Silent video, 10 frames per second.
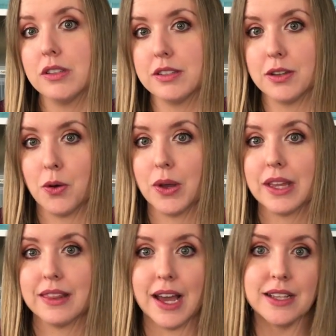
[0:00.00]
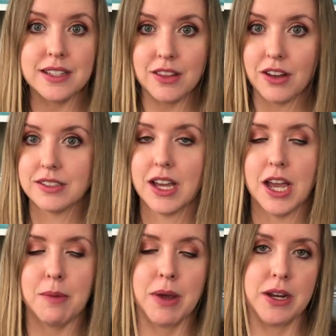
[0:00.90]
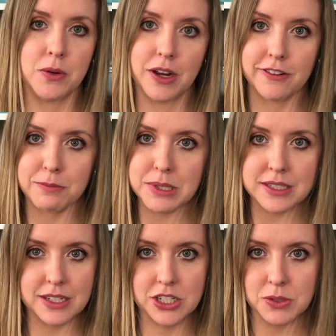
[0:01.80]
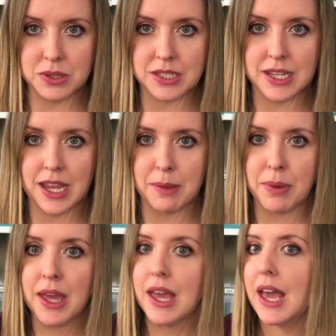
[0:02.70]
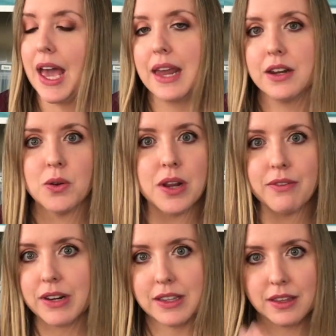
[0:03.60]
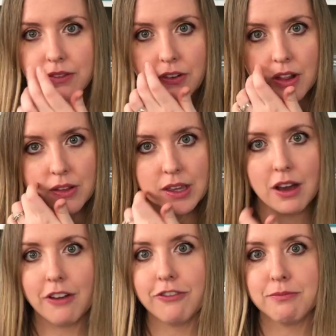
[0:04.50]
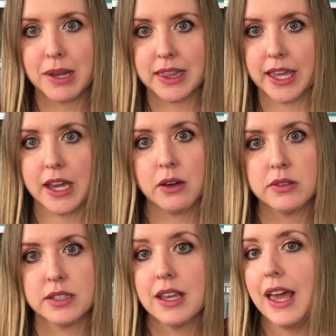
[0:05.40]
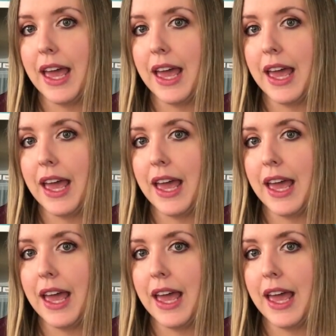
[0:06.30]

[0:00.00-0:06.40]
So it lasts a long time. I don't have to be stingy with the tape, and I don't have anything falling off my layouts.